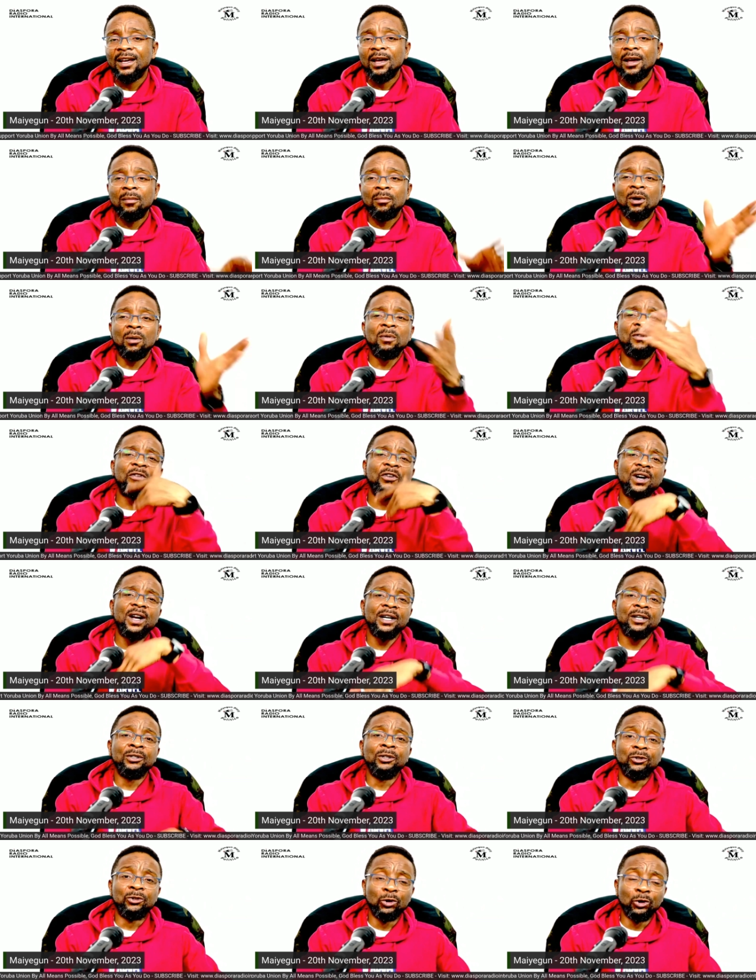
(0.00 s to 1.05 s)
But before I
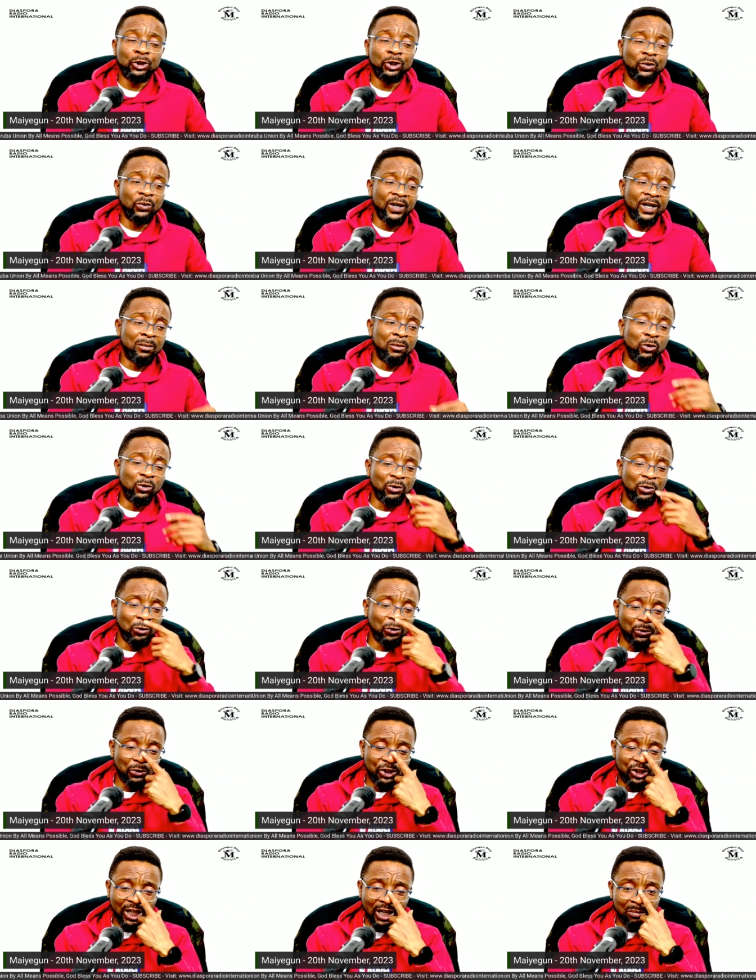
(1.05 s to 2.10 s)
go to Shore, I will go to
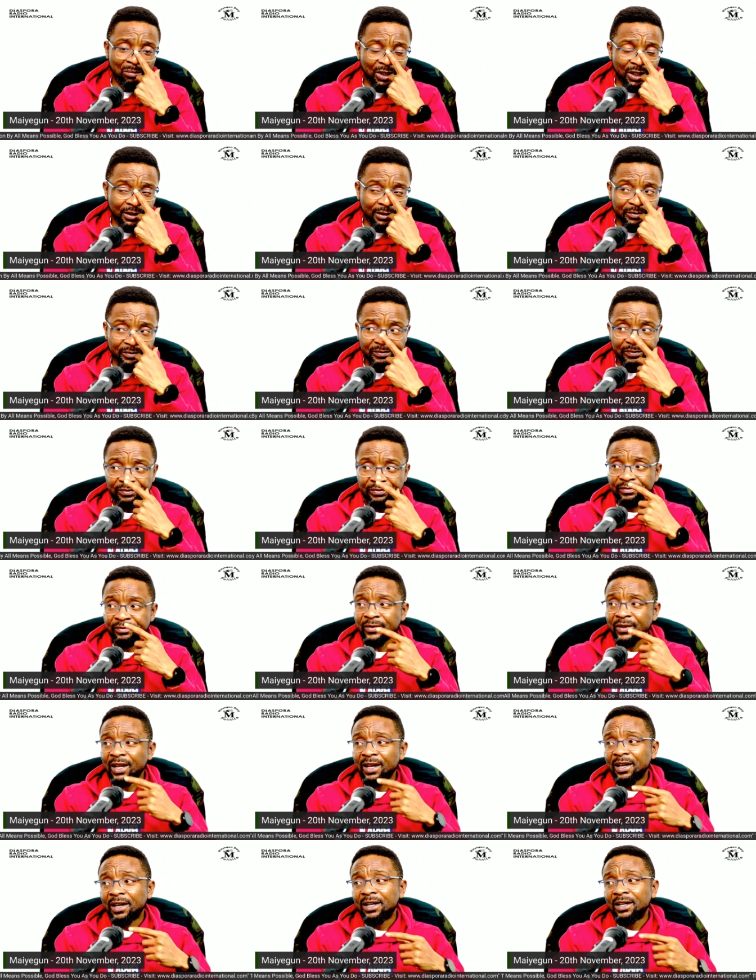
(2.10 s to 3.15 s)
Germany.
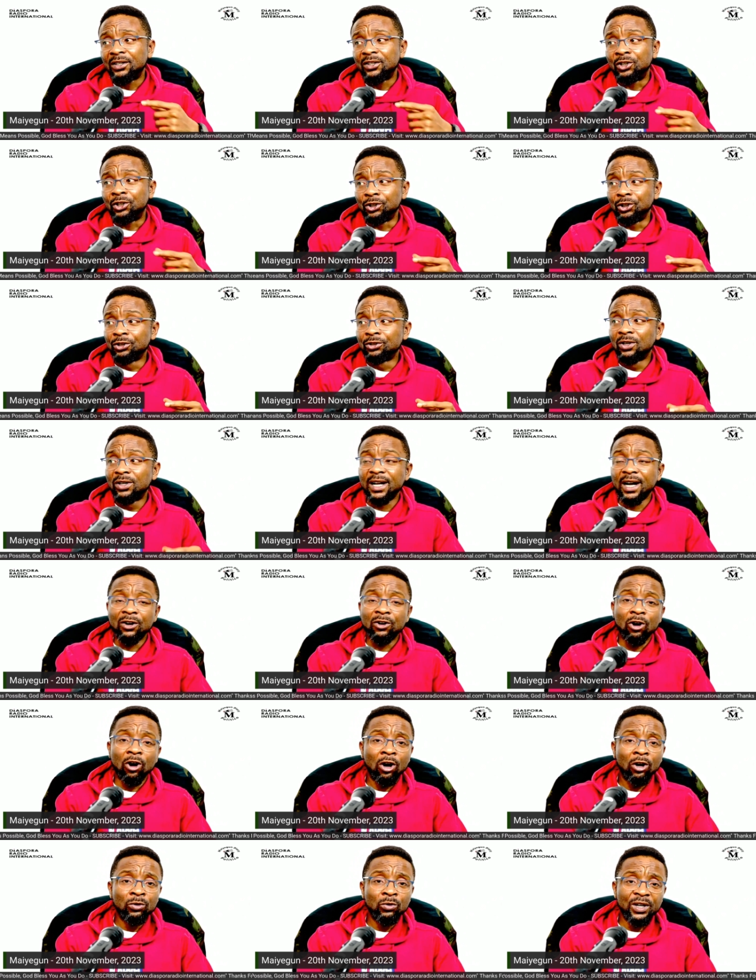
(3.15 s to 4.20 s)
Do you know that
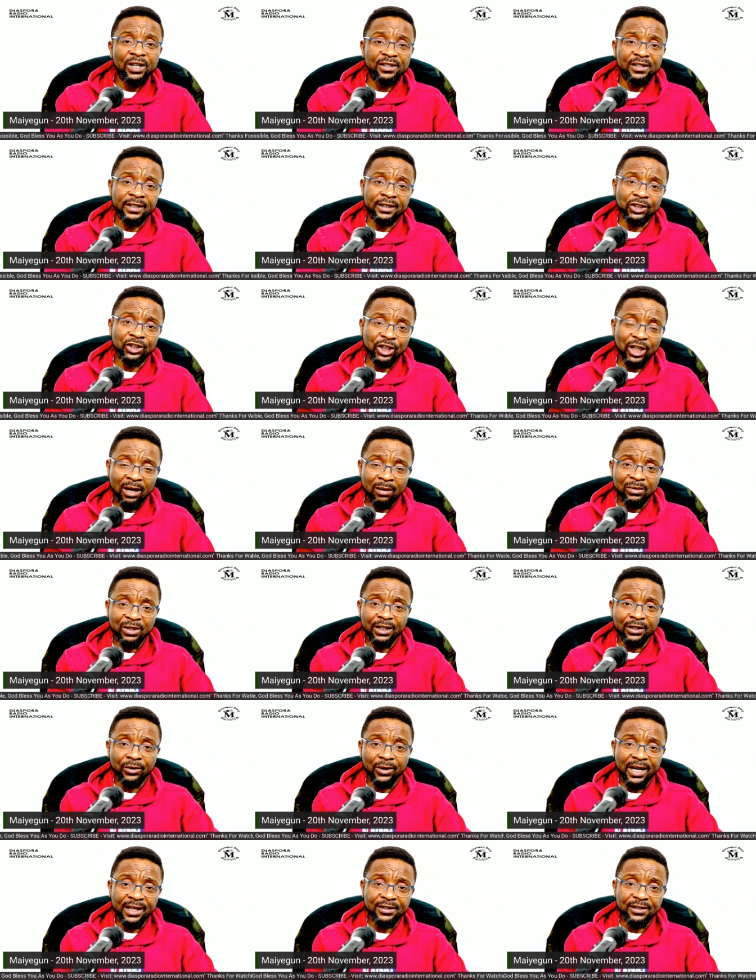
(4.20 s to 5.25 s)
Kalu is in Germany
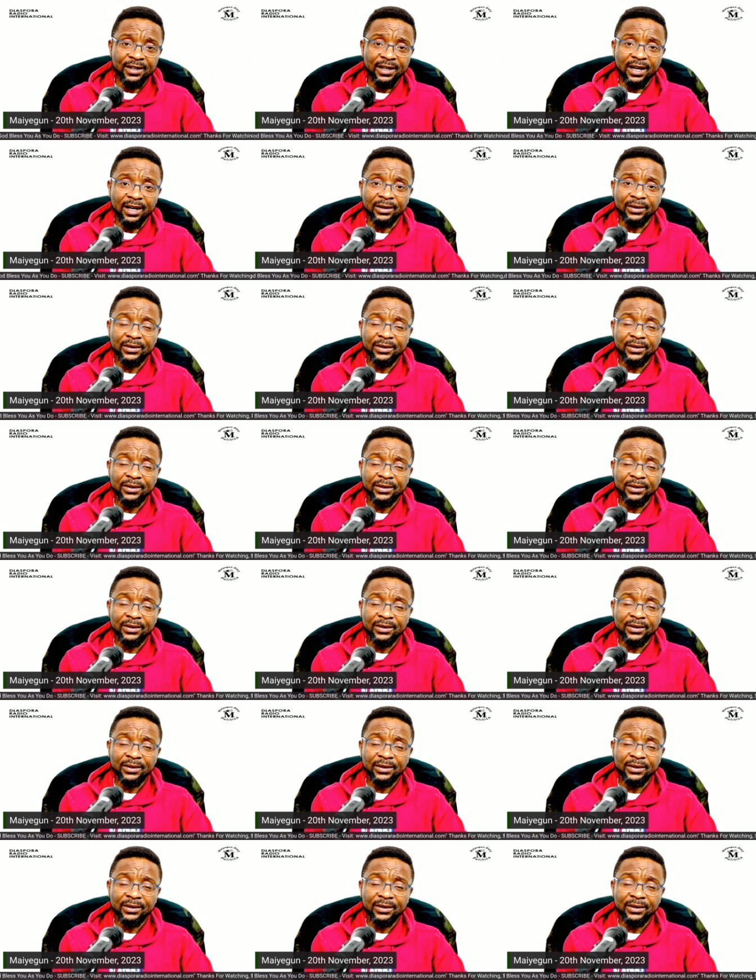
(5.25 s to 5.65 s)
right now?